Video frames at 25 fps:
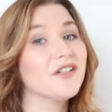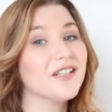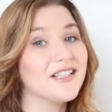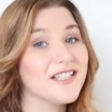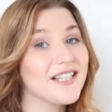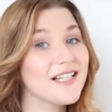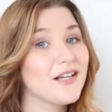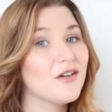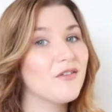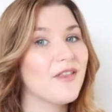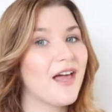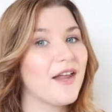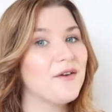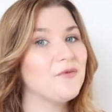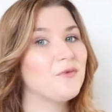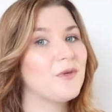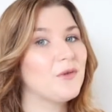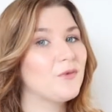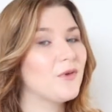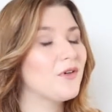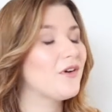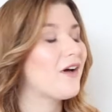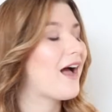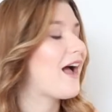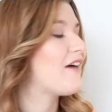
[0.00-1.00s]
Until then, we
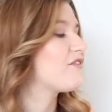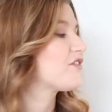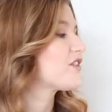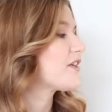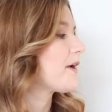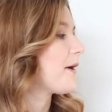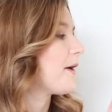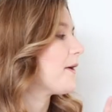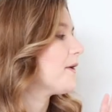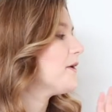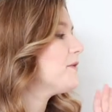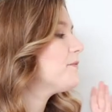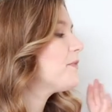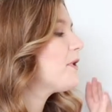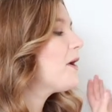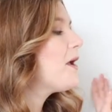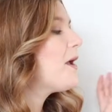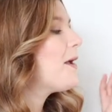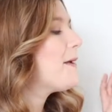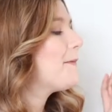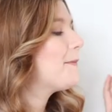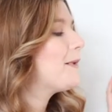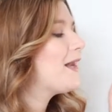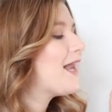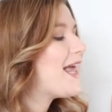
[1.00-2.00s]
will have to cope.
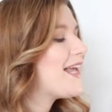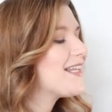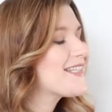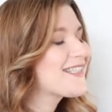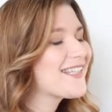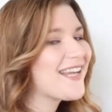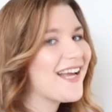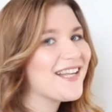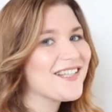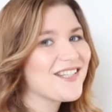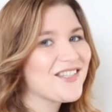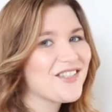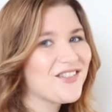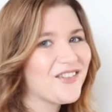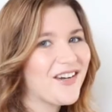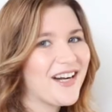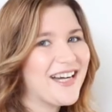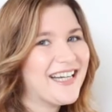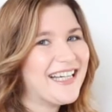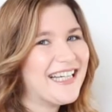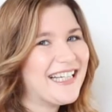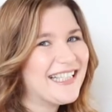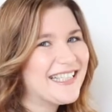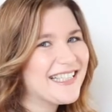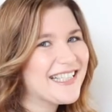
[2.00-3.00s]
Let's get
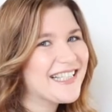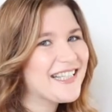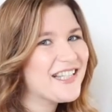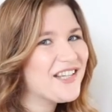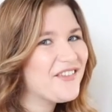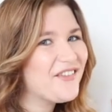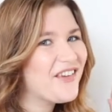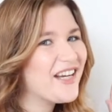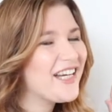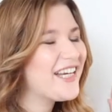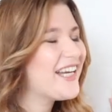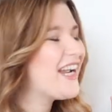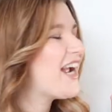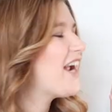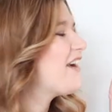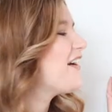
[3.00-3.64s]
straight into the video.